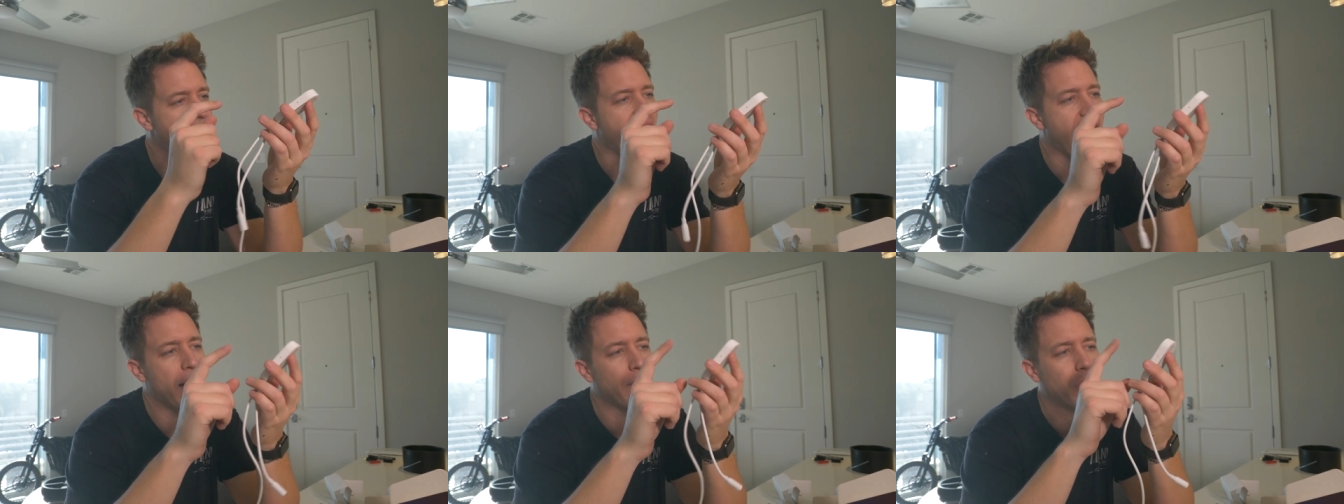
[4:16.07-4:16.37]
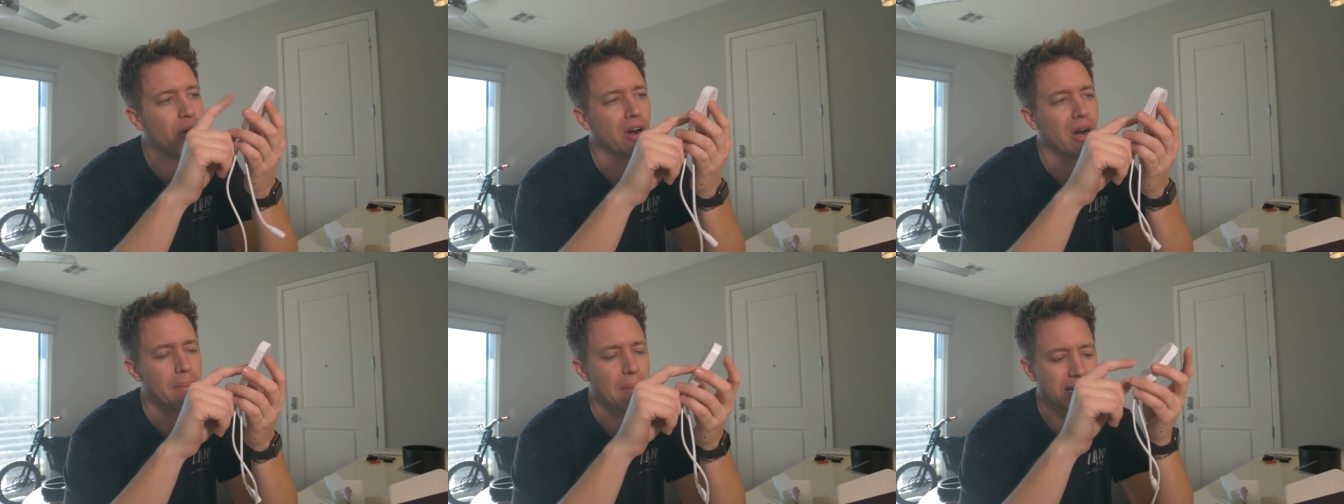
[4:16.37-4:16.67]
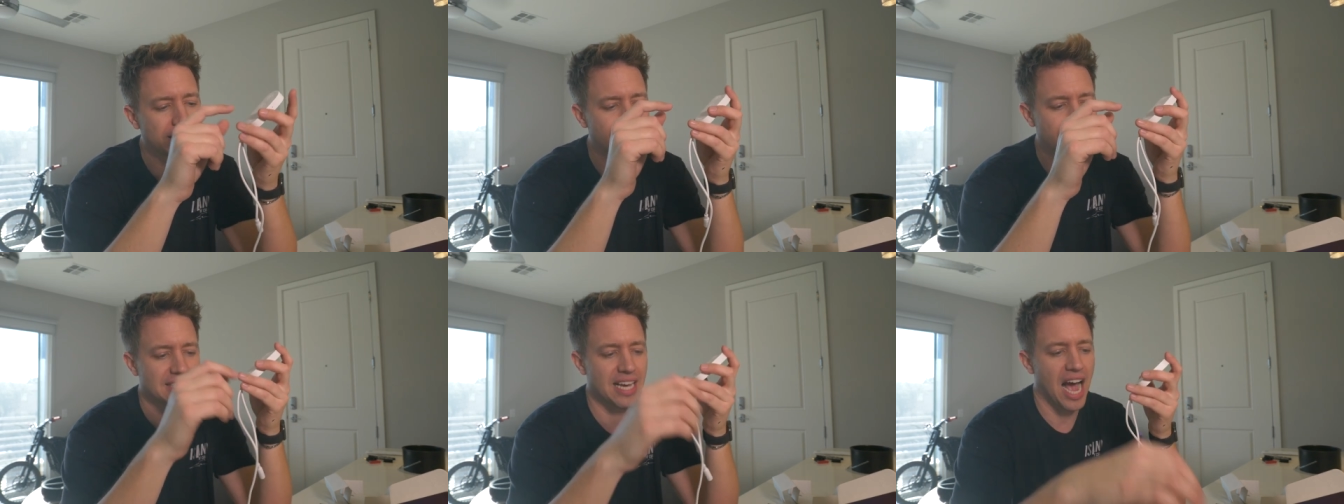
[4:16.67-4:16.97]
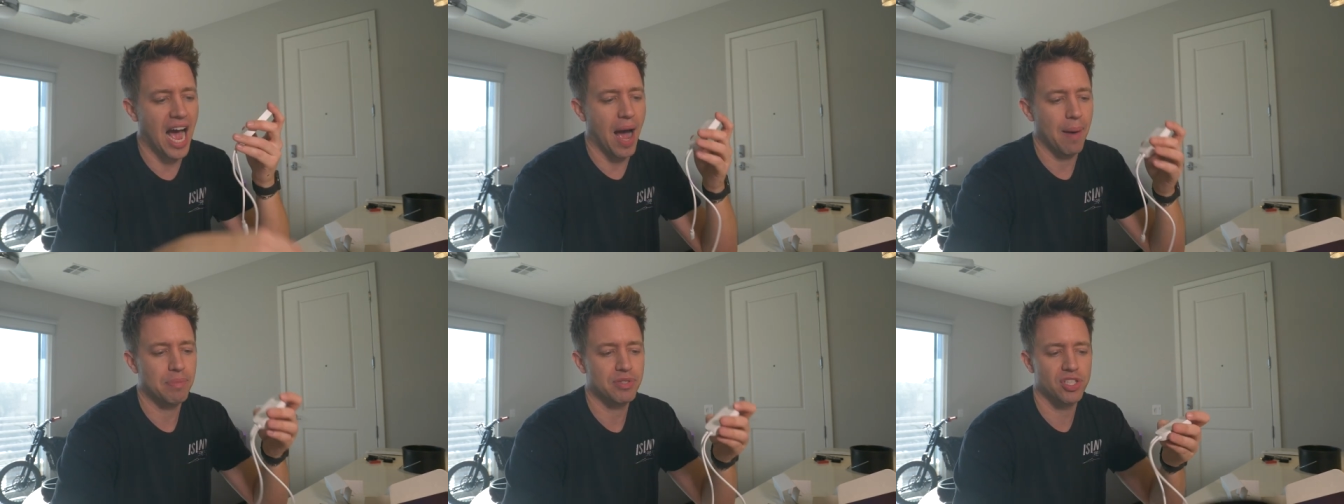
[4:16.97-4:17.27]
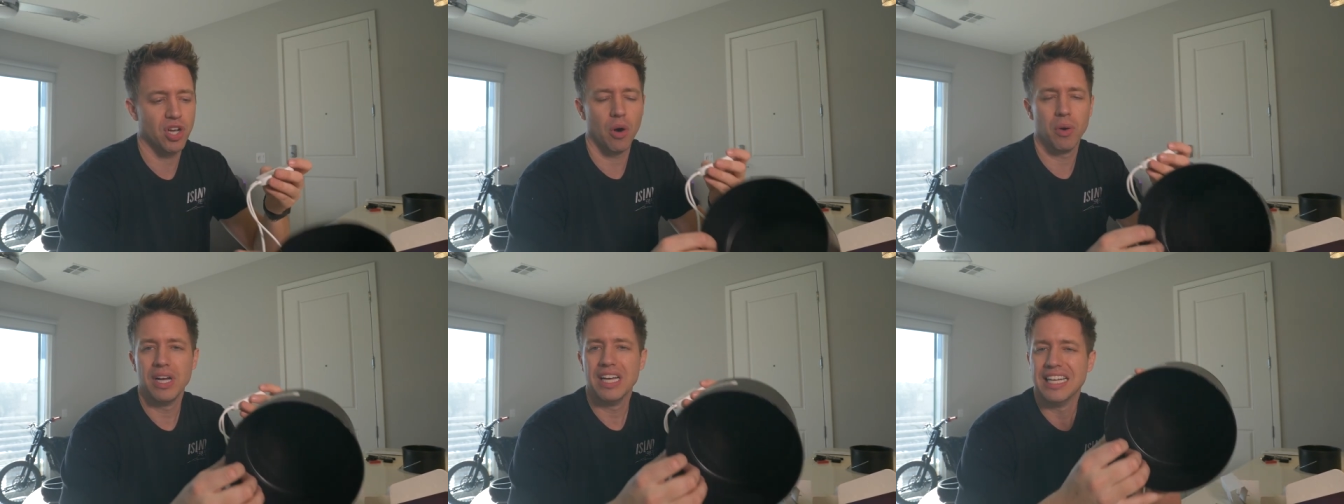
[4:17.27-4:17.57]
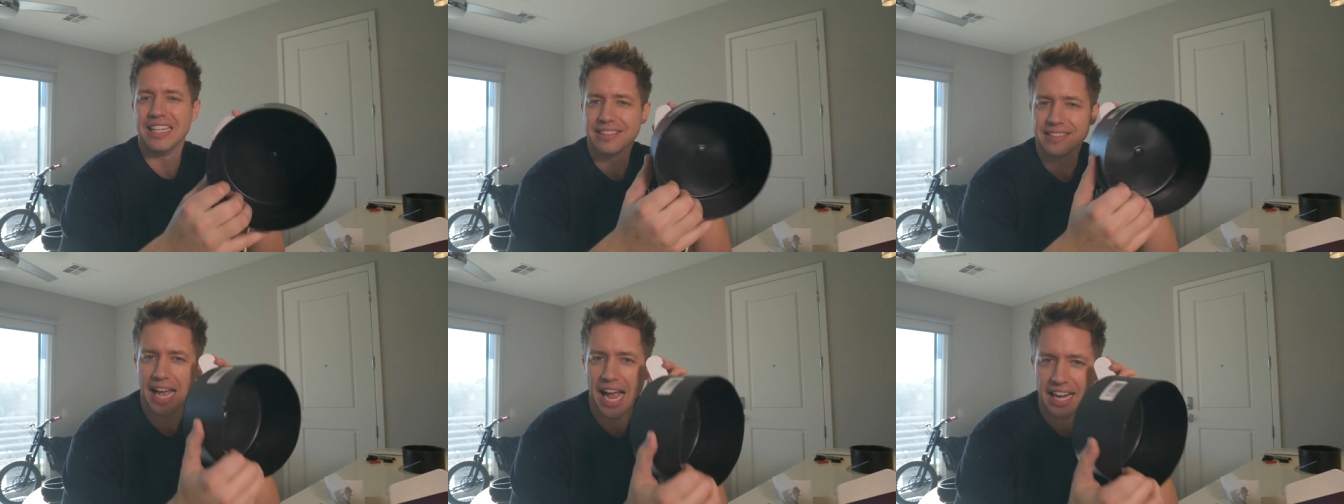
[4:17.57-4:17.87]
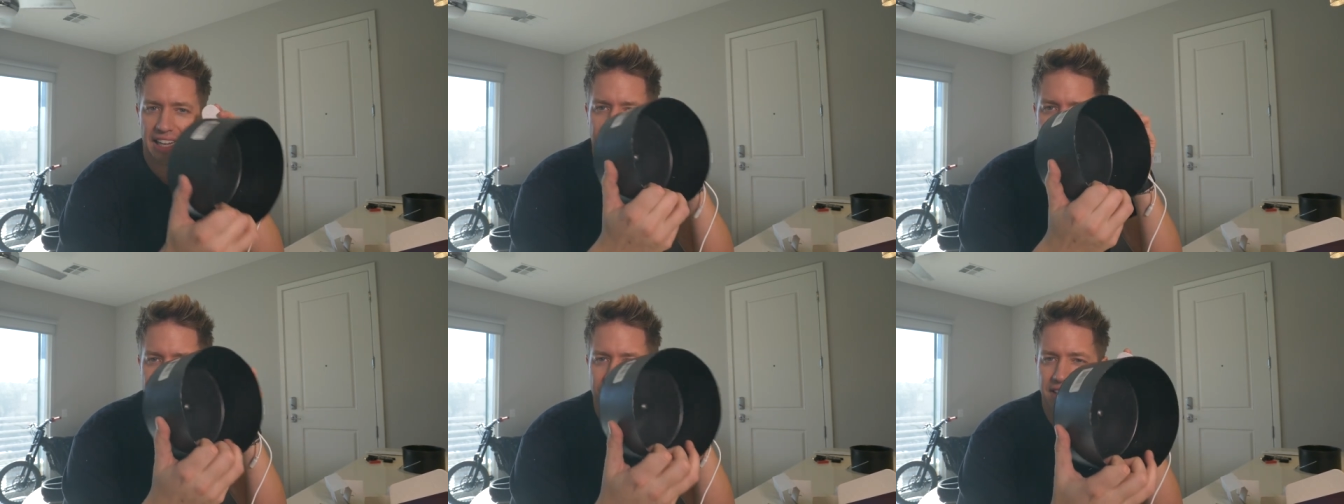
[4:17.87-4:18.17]
and put them at the top. So
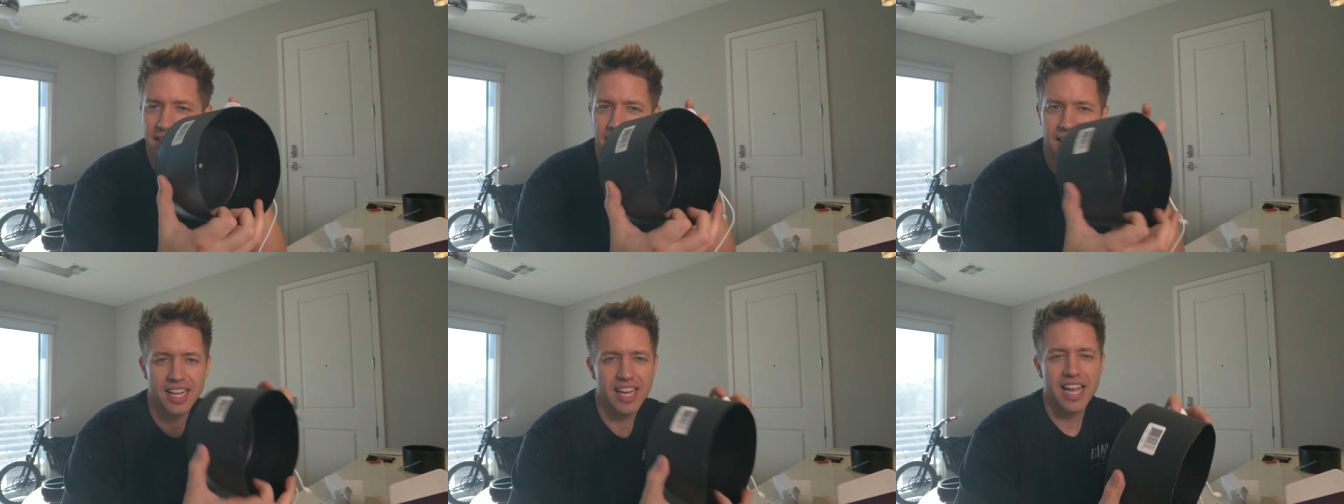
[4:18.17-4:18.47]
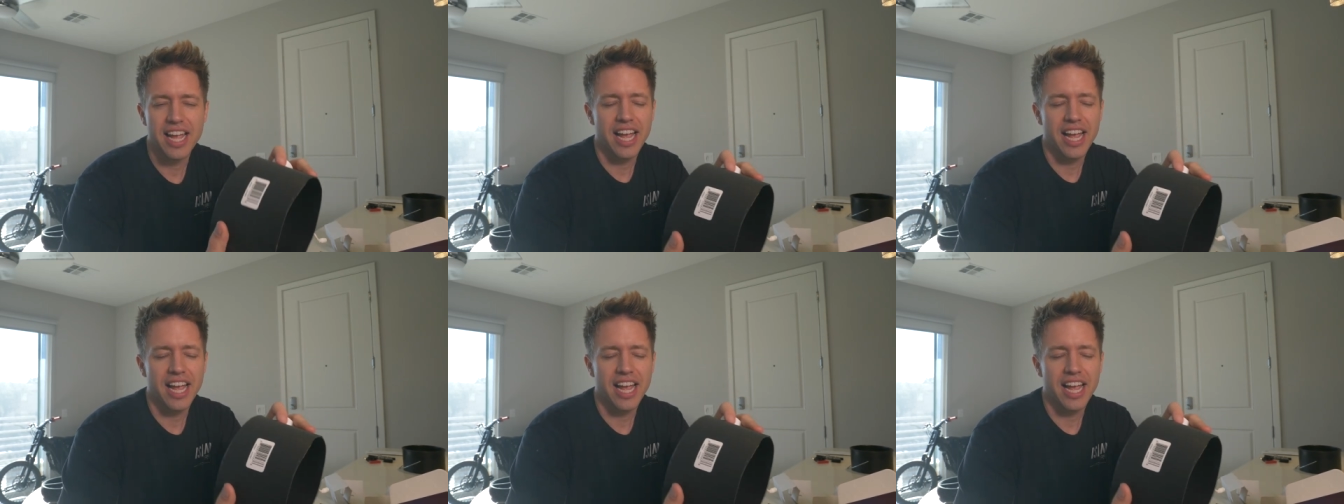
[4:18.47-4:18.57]
technically,